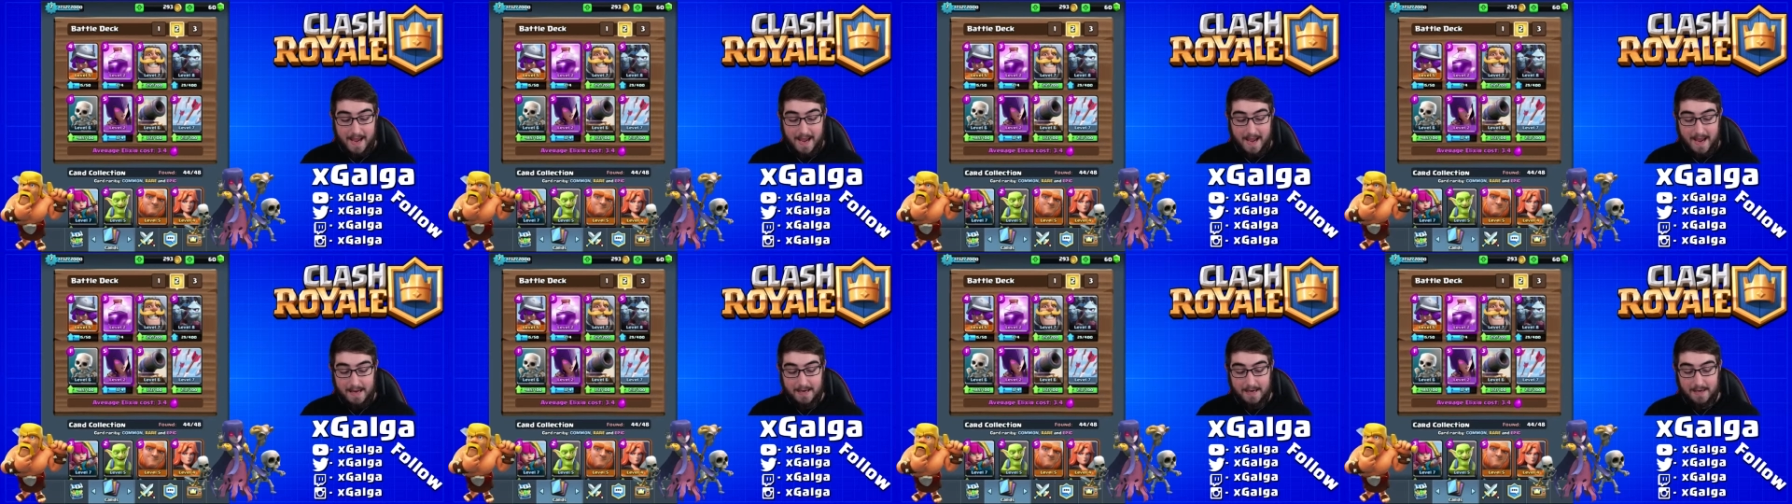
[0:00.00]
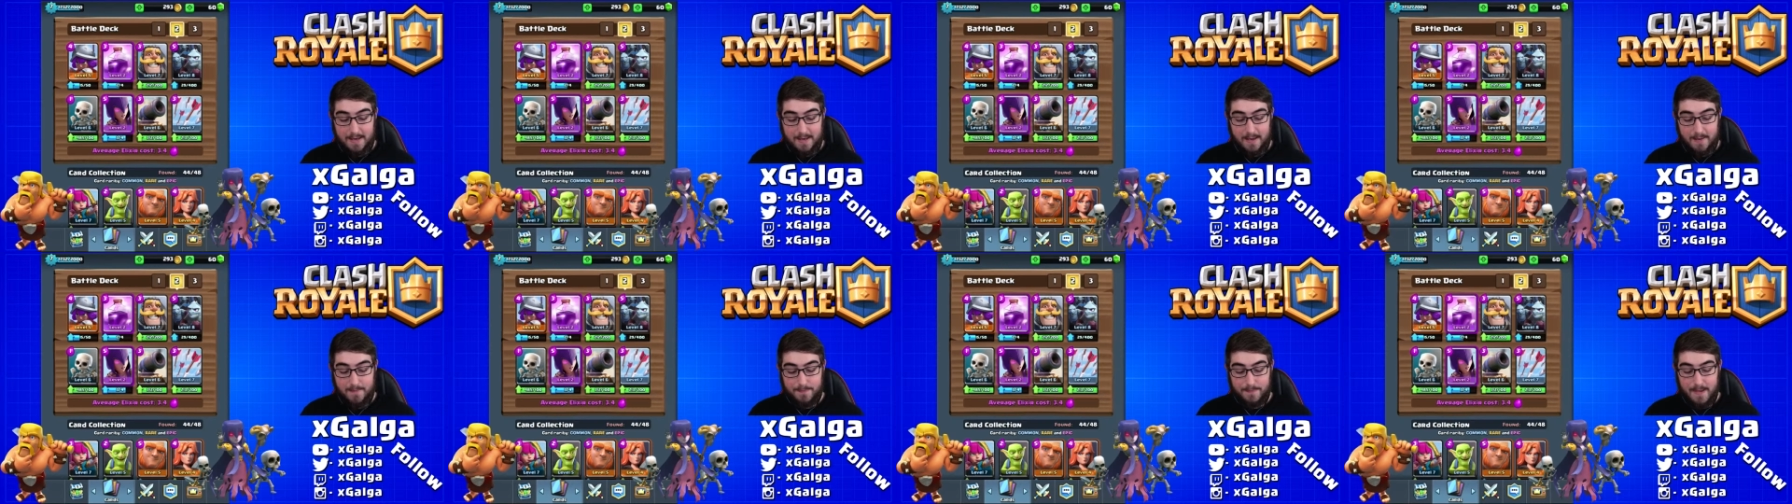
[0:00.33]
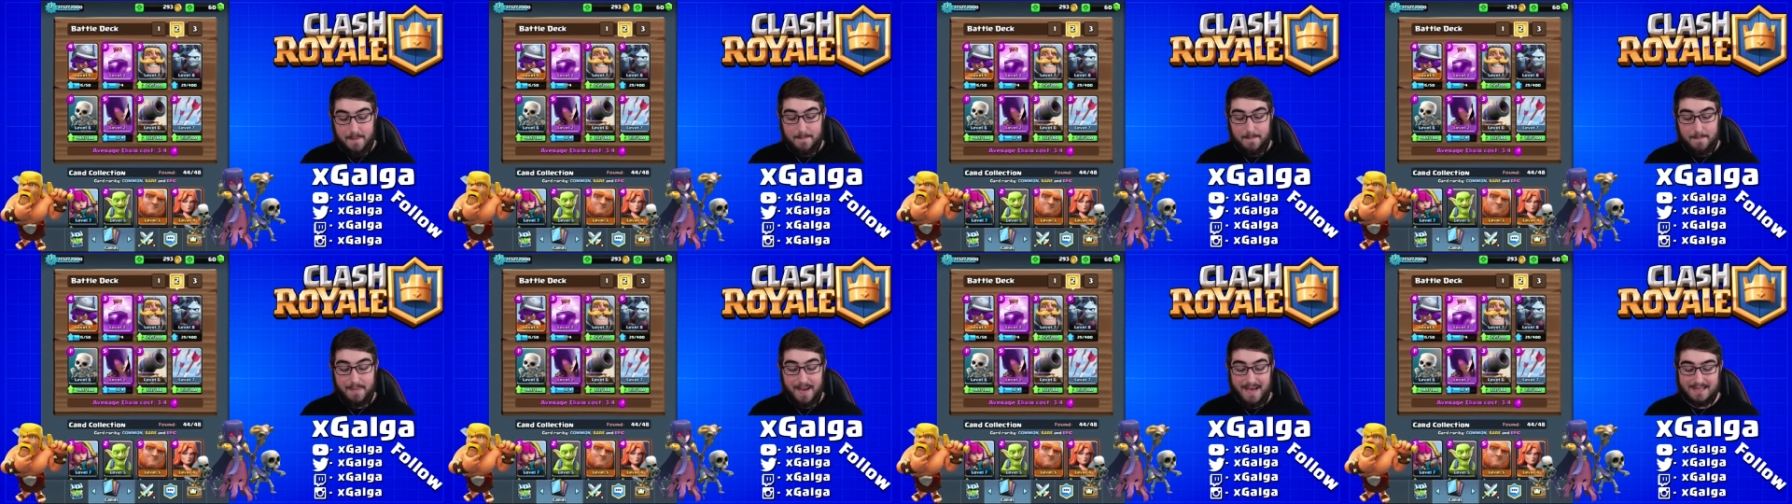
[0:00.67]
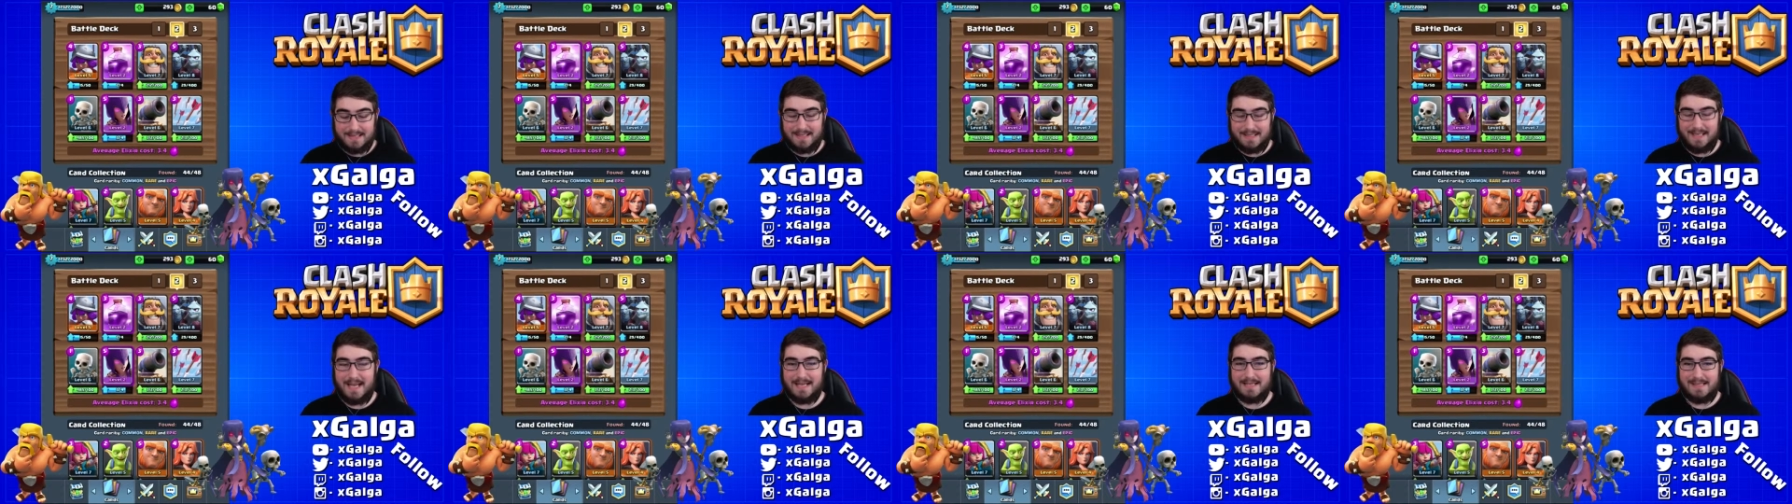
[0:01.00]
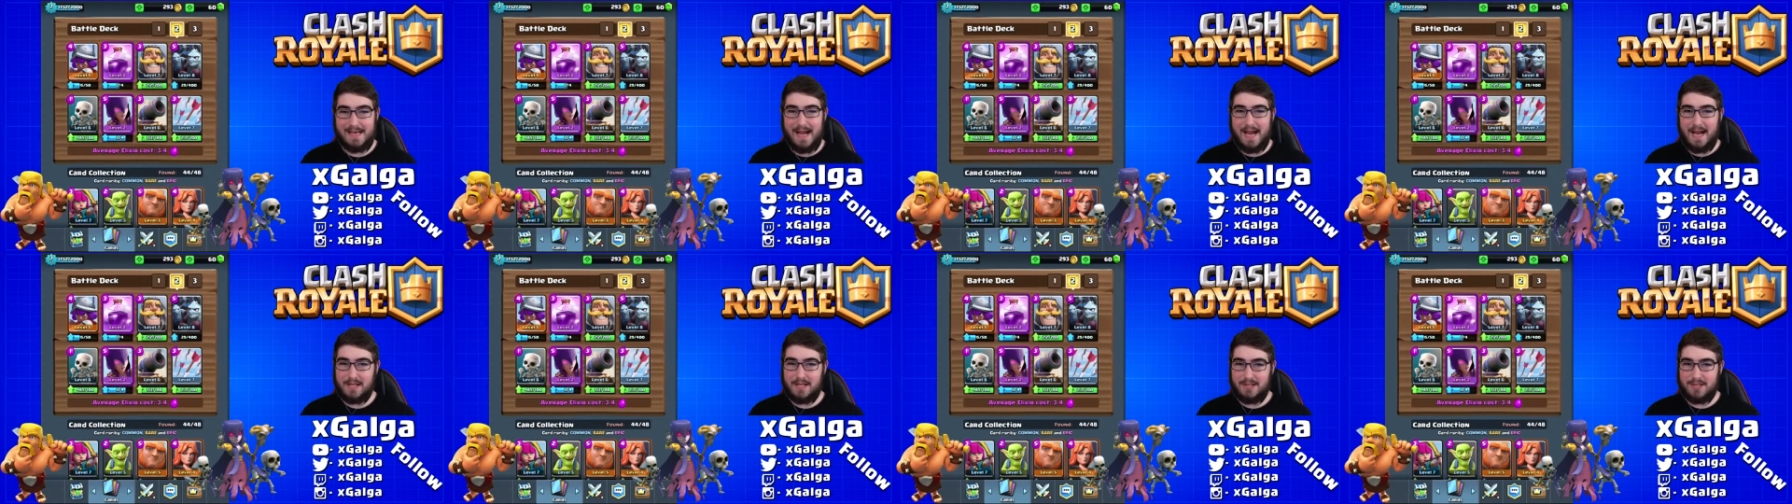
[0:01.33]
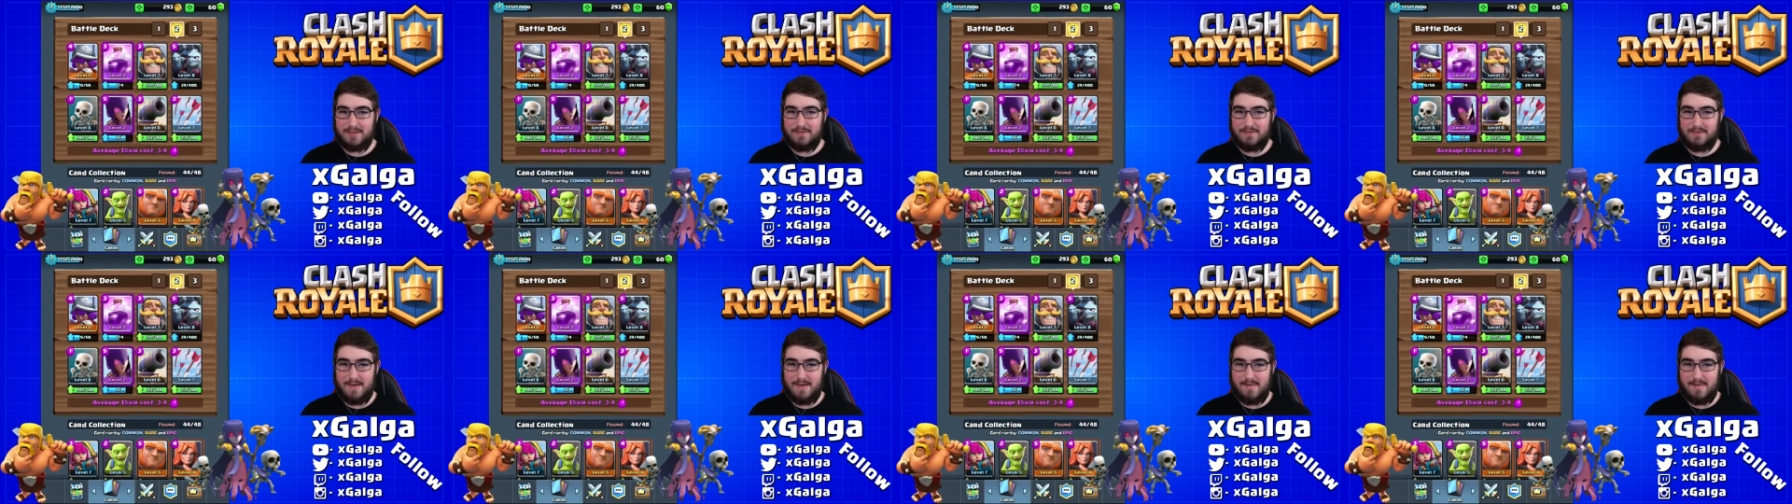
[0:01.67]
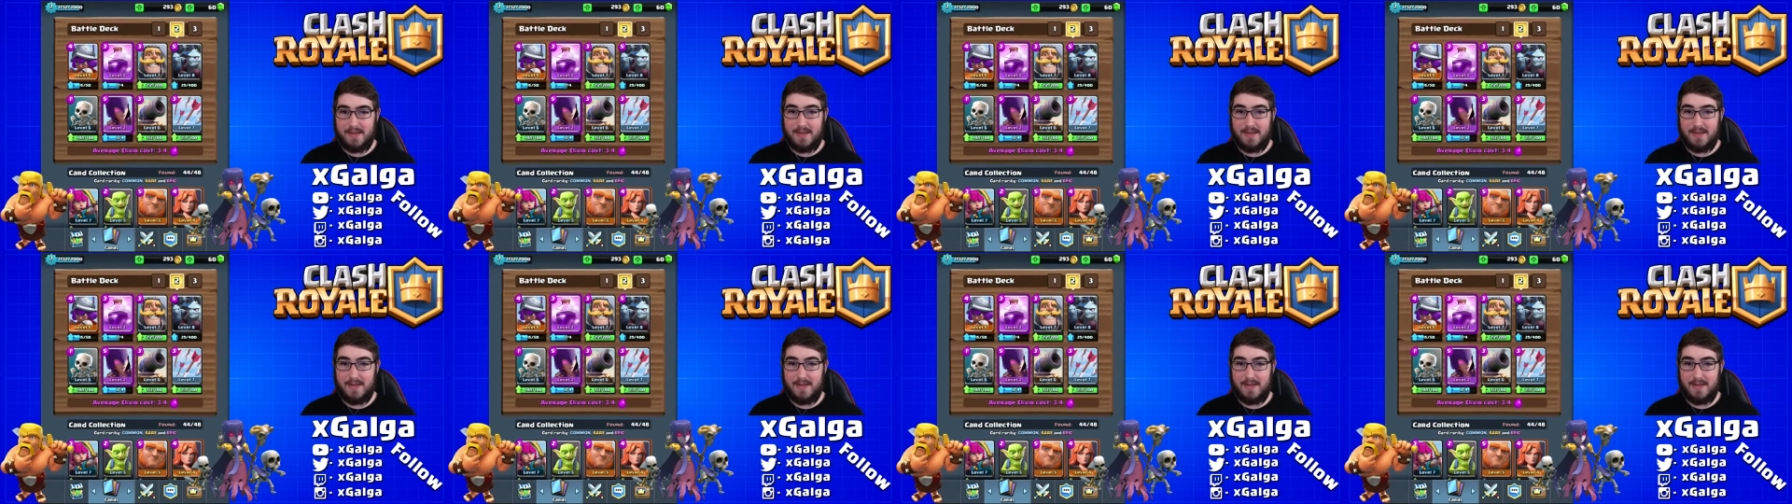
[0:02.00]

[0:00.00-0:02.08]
and it basically has an answer for